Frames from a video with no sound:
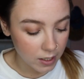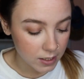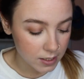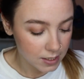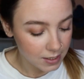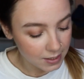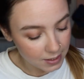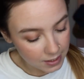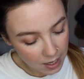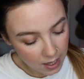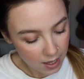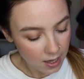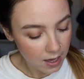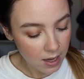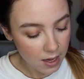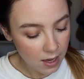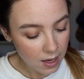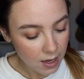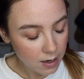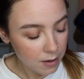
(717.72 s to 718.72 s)
is
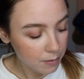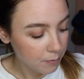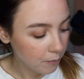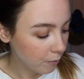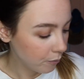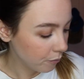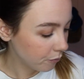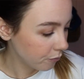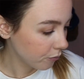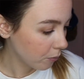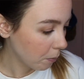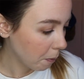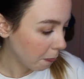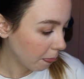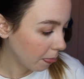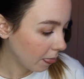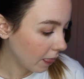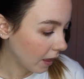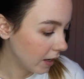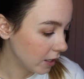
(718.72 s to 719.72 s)
done.
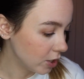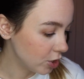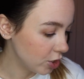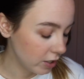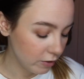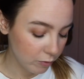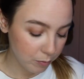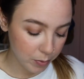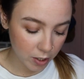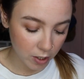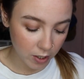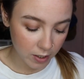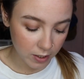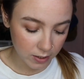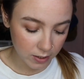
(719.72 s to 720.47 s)
I should have put on a